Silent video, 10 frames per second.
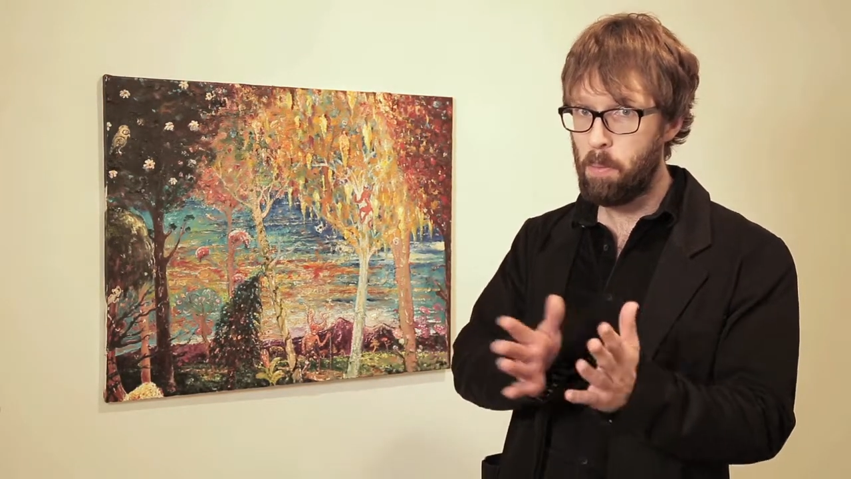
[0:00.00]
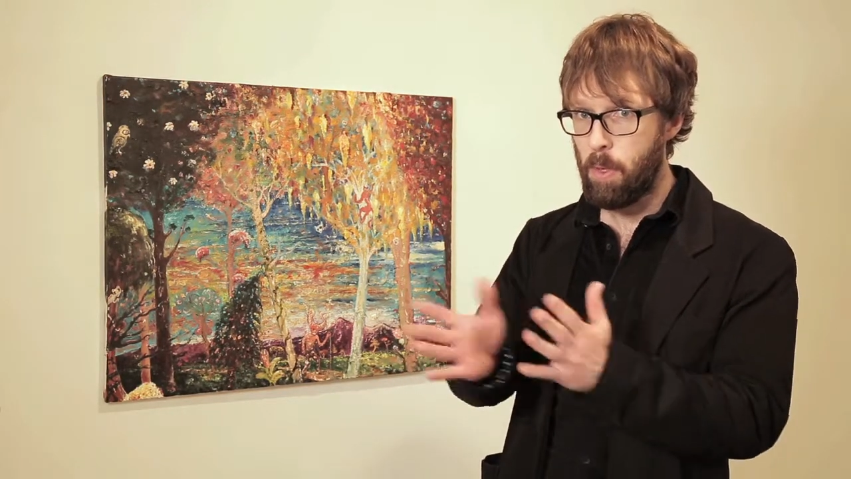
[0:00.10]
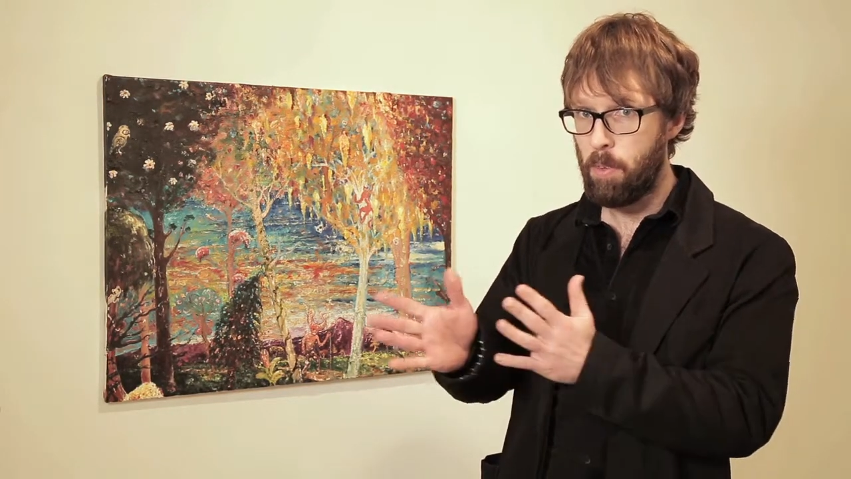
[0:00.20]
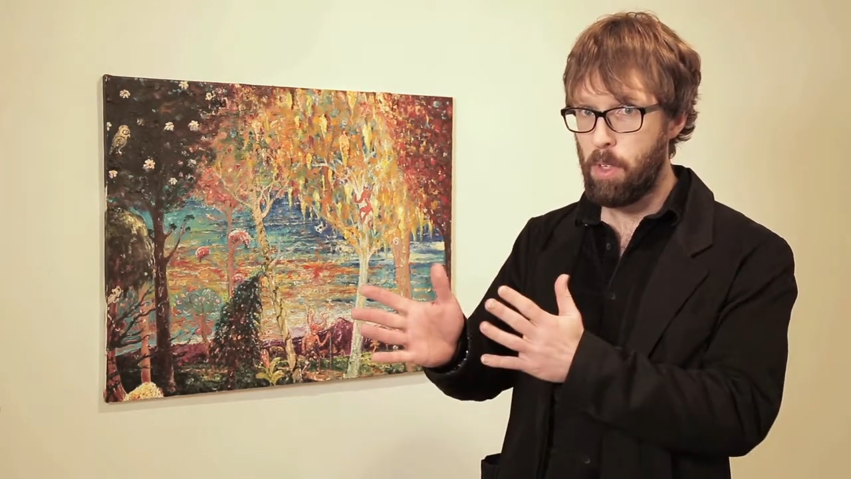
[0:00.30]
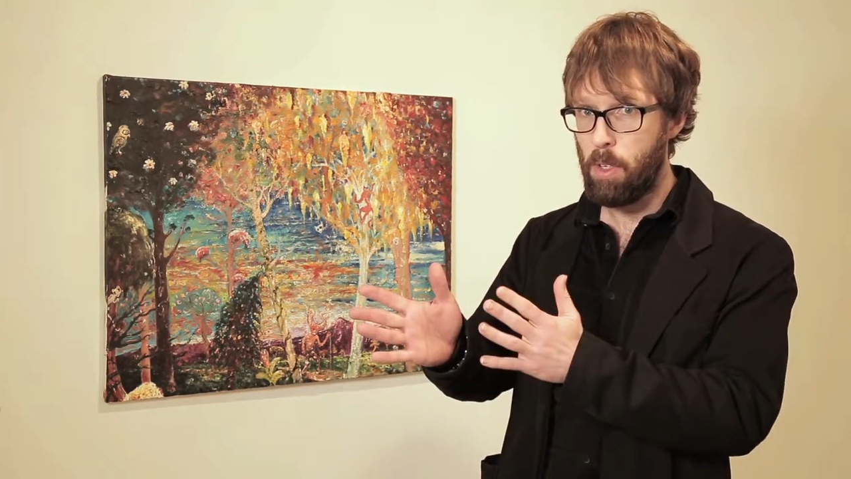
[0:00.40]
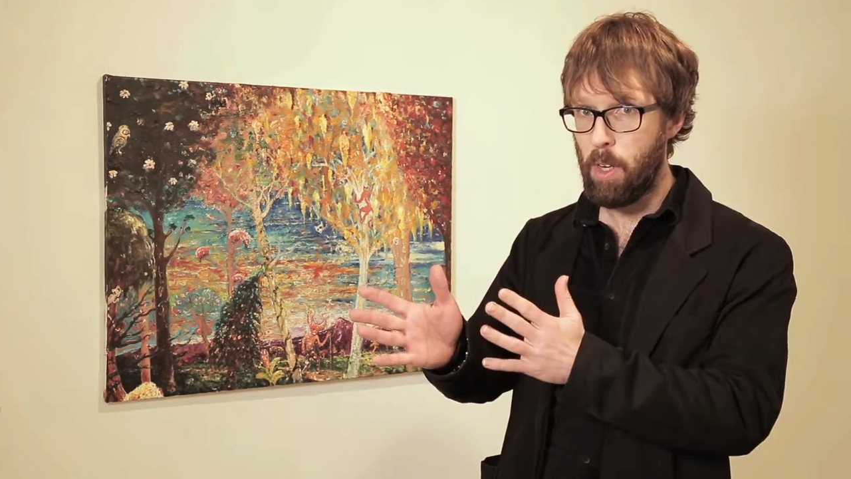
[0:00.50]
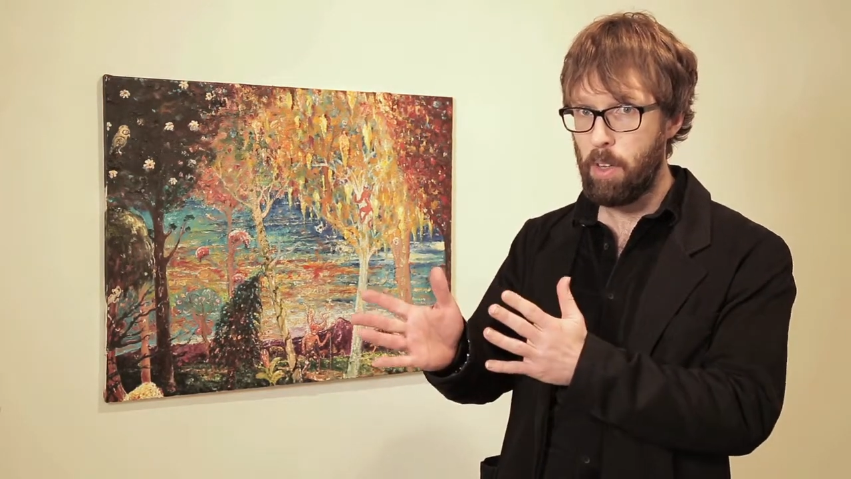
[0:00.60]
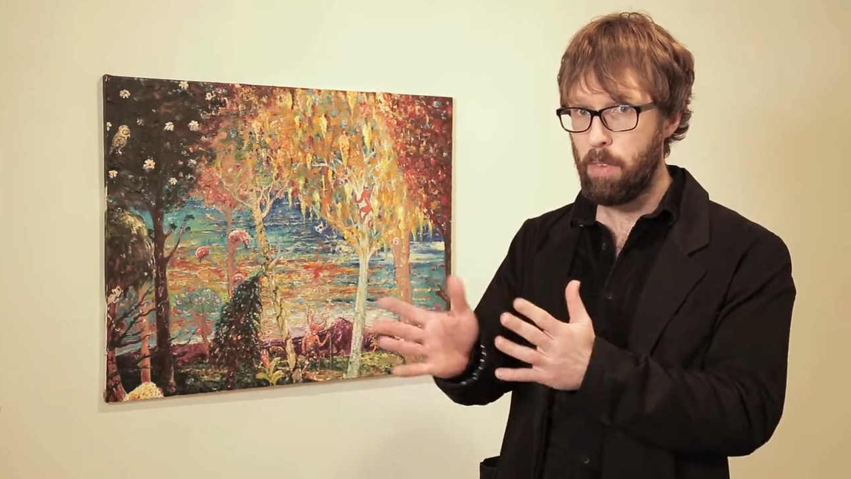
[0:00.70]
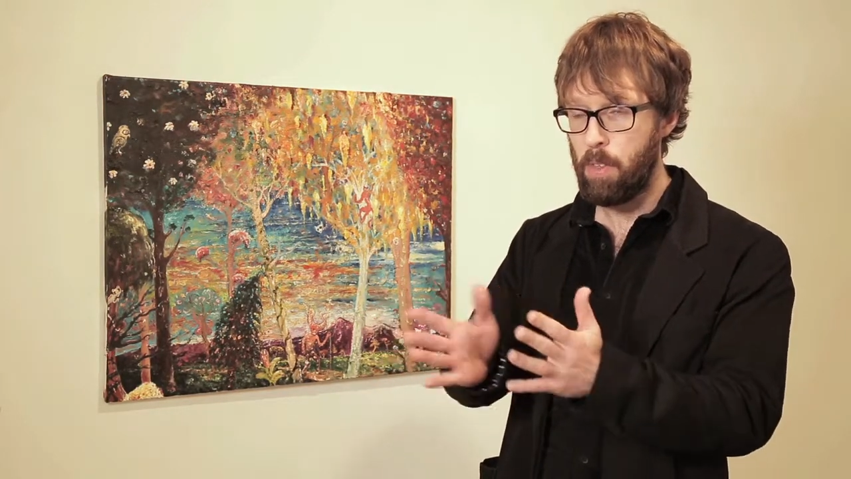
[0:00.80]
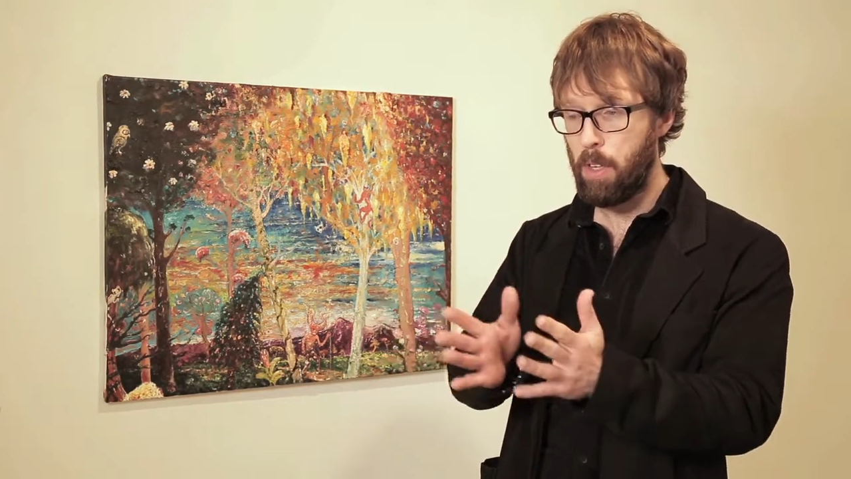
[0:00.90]
giving you
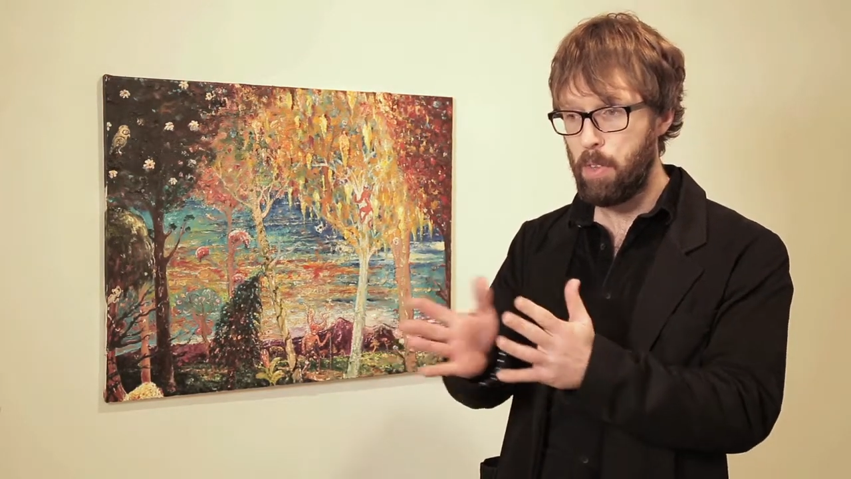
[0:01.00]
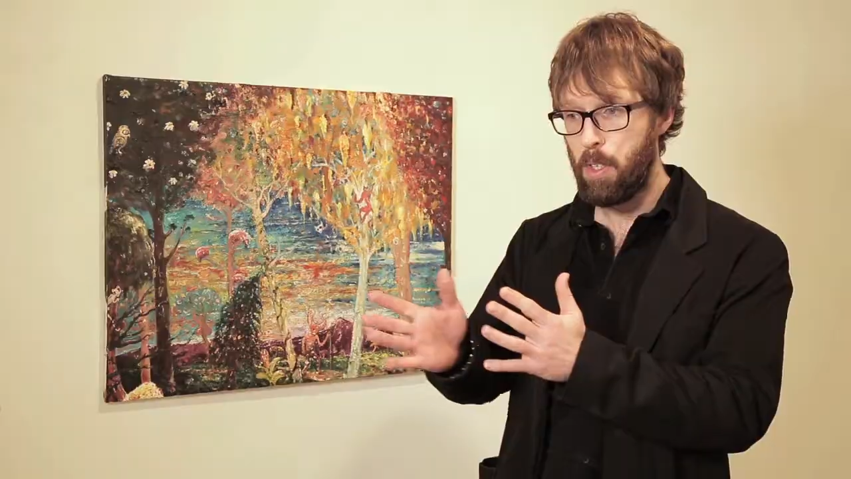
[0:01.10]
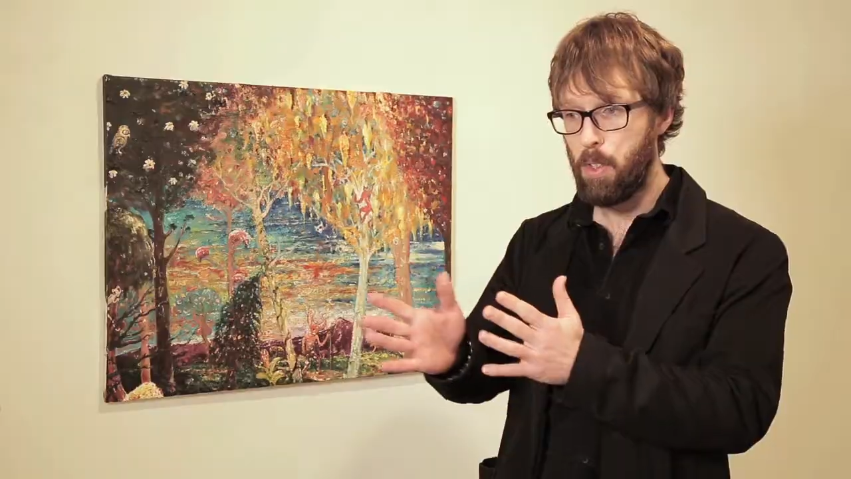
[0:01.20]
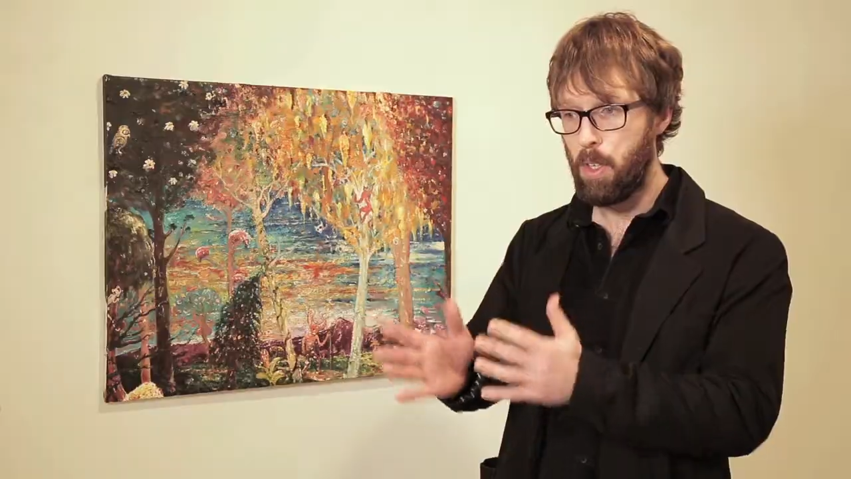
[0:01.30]
avenues